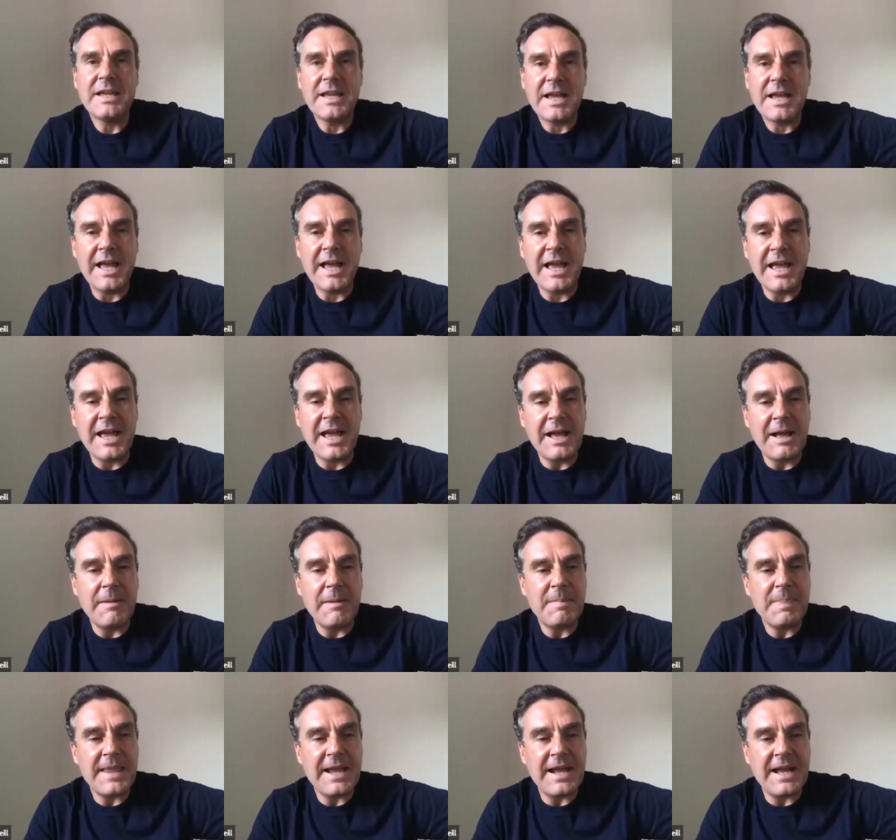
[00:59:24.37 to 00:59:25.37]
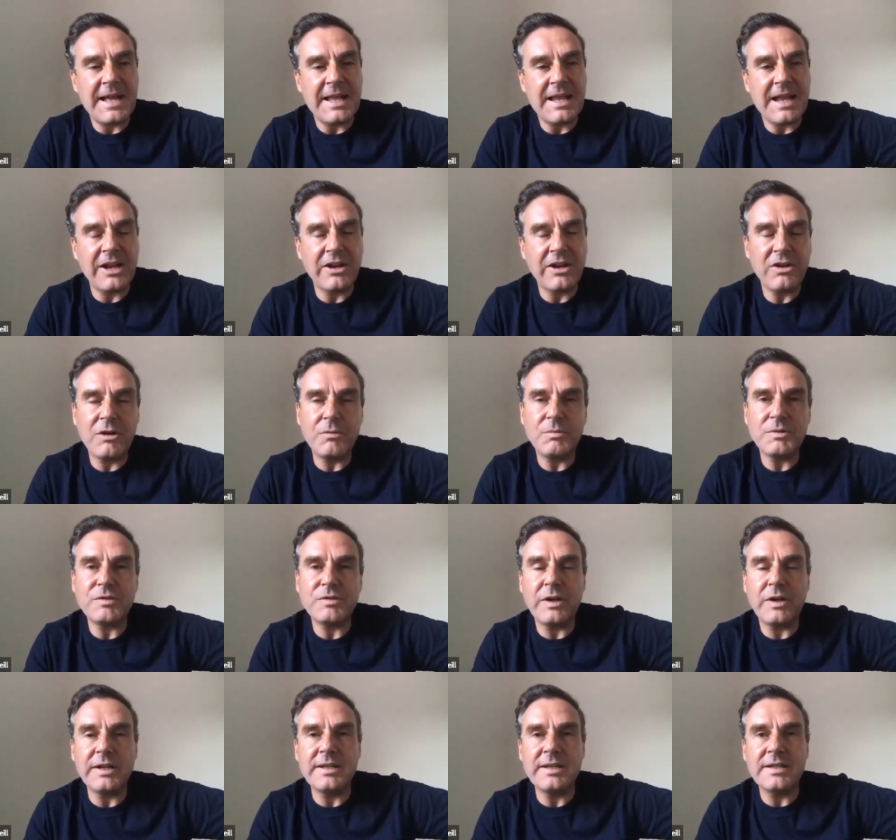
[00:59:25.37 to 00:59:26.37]
uh, and, and, i always
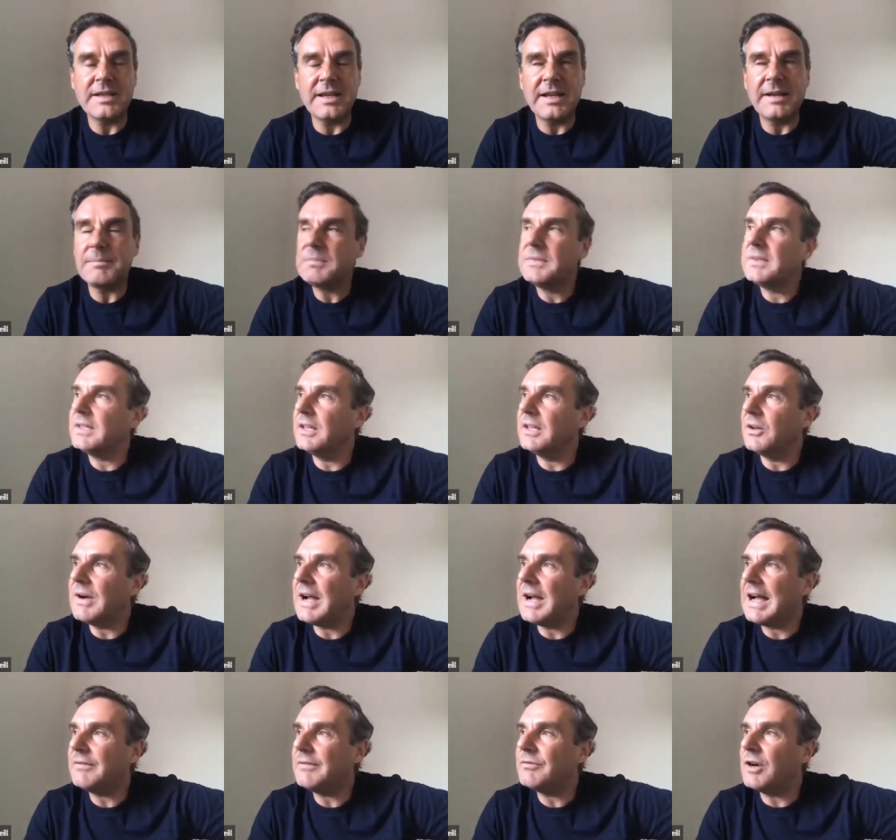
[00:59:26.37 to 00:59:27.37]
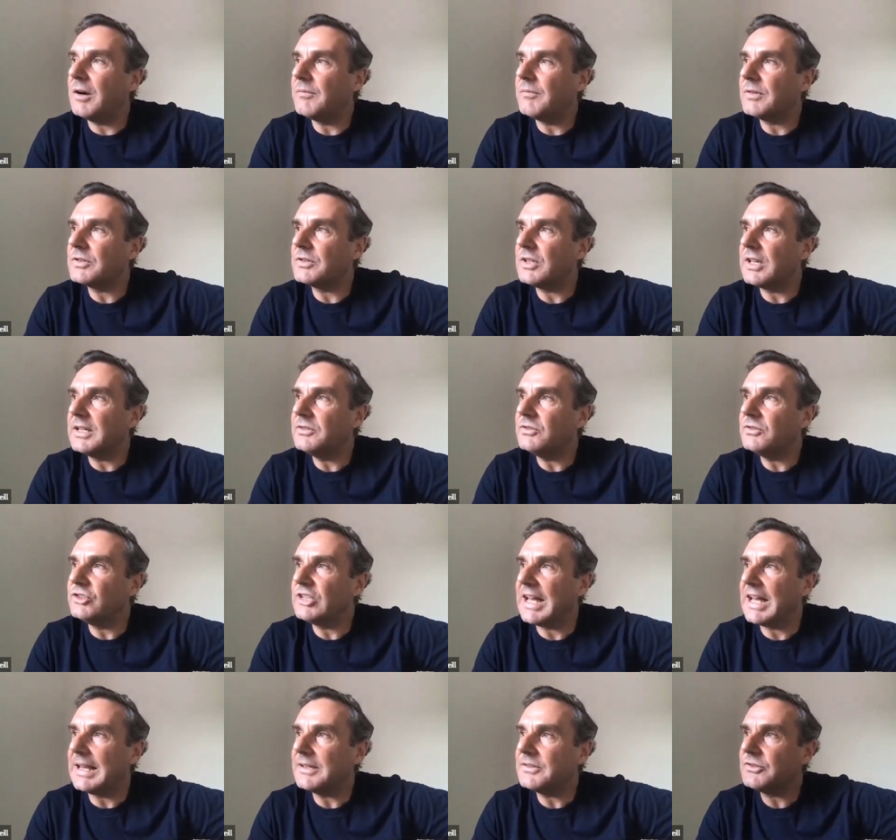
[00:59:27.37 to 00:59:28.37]
find uh, you know have conversation
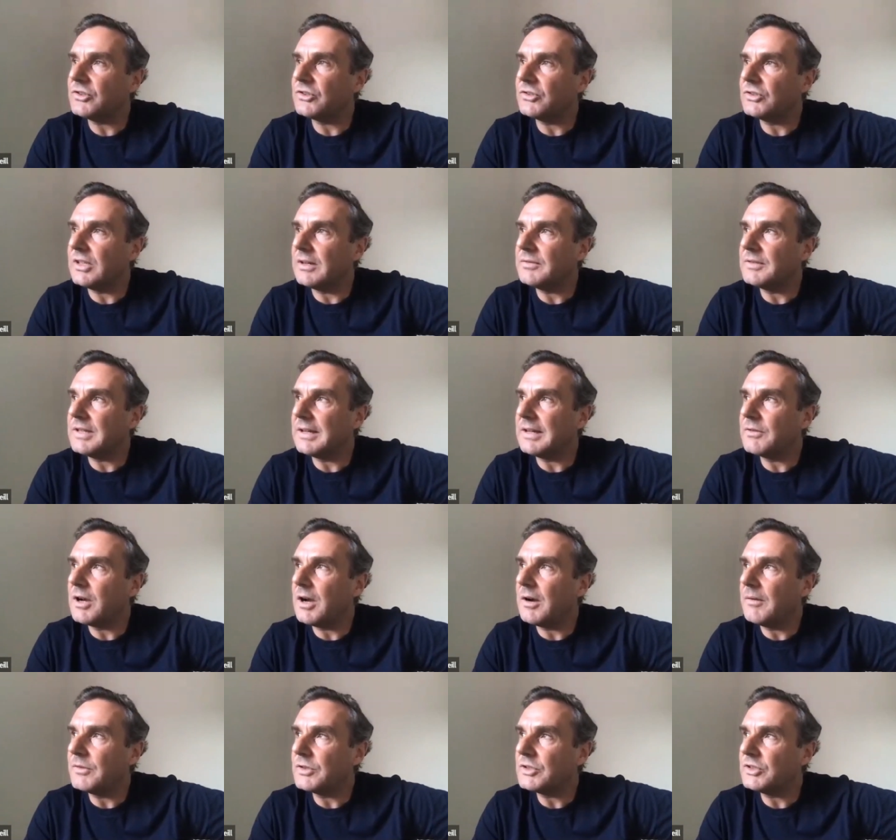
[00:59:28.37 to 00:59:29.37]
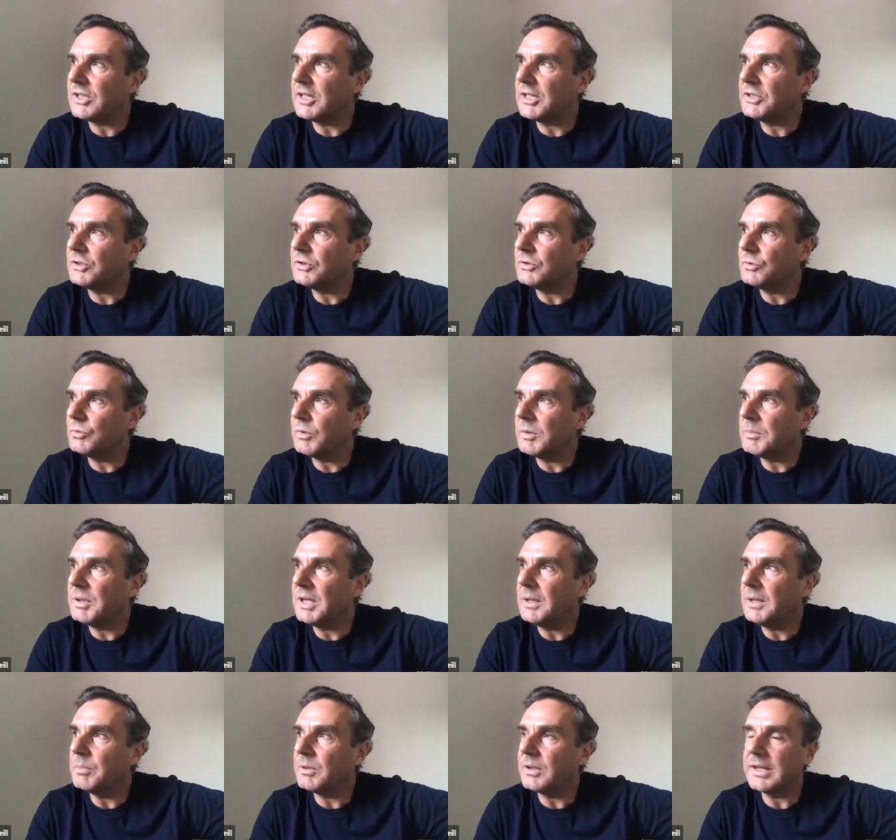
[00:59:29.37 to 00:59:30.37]
challenge yourself to have conversations with
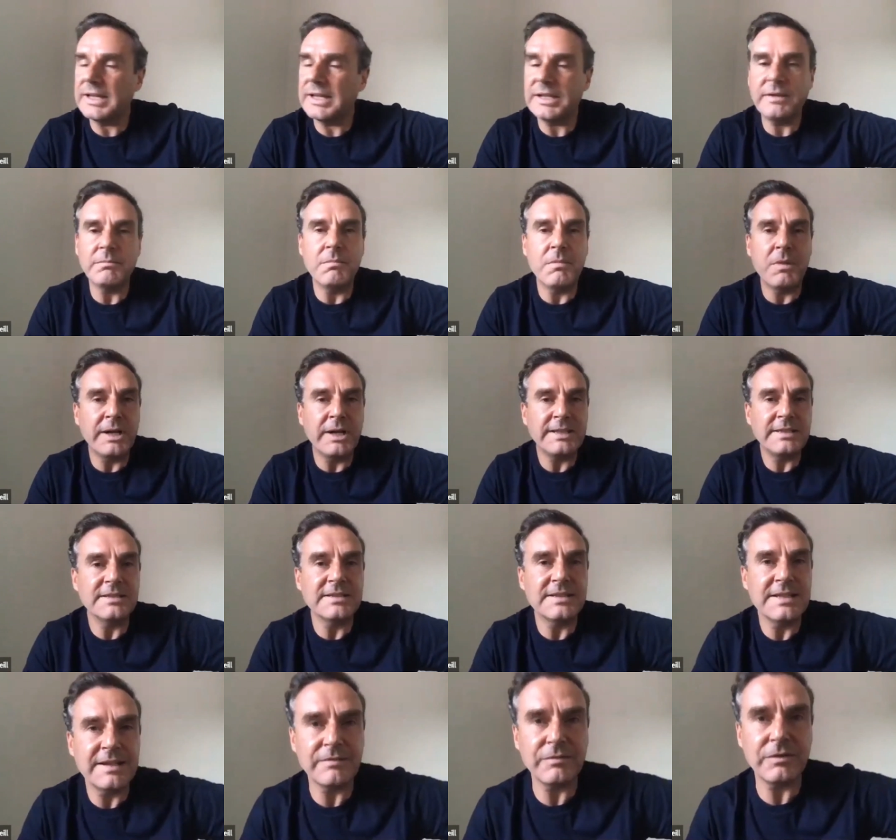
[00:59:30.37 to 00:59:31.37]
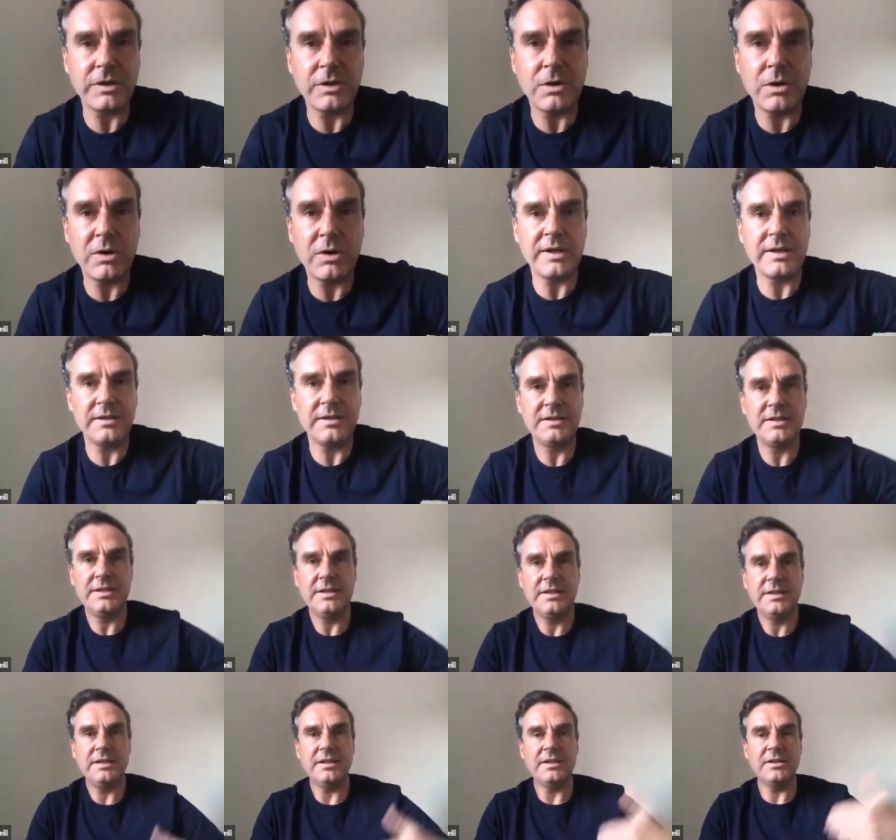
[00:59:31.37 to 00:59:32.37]
people that you mightn't have thought
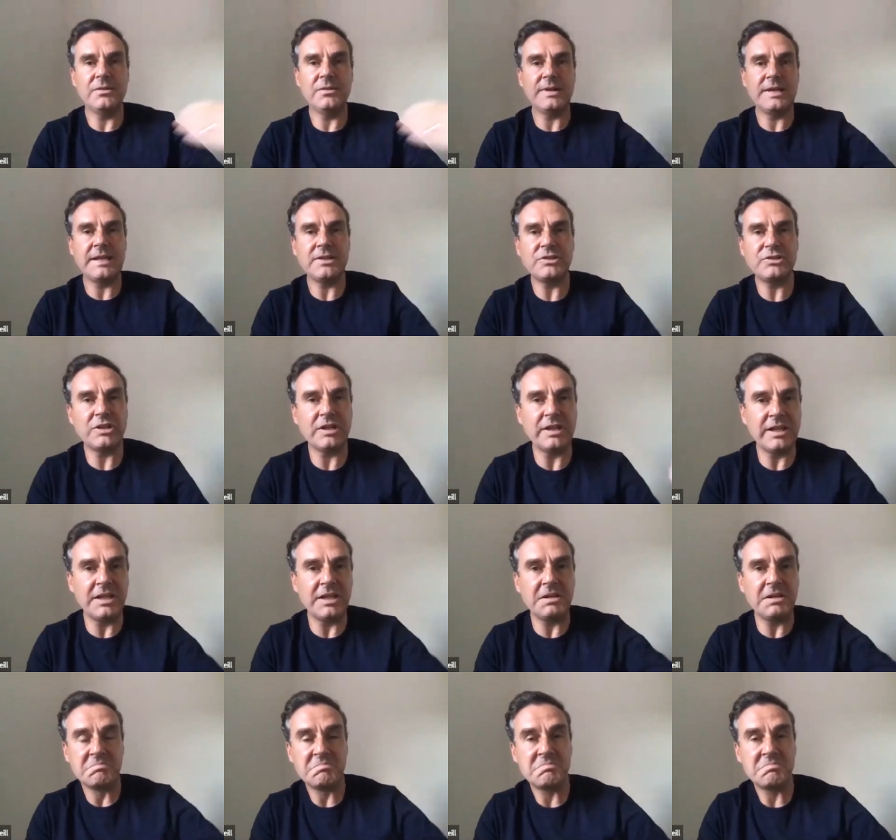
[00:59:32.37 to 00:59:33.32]
you know initially